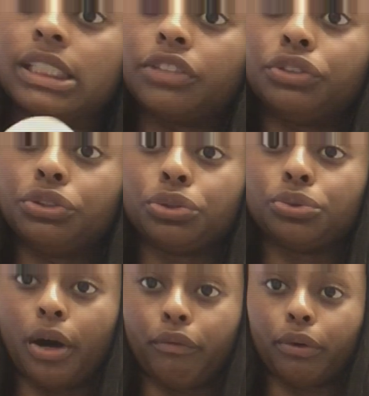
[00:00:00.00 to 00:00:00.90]
It gives you
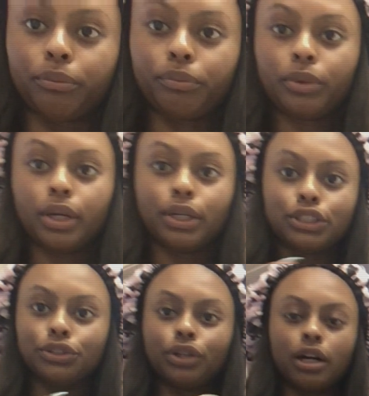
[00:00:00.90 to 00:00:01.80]
two of them, so
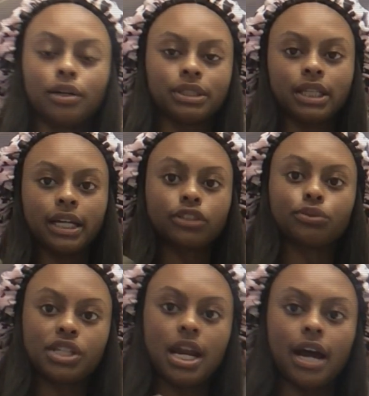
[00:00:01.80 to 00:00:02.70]
you can always like
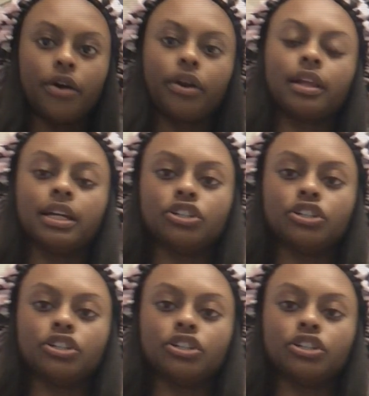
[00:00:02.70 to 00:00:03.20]
switch it out and let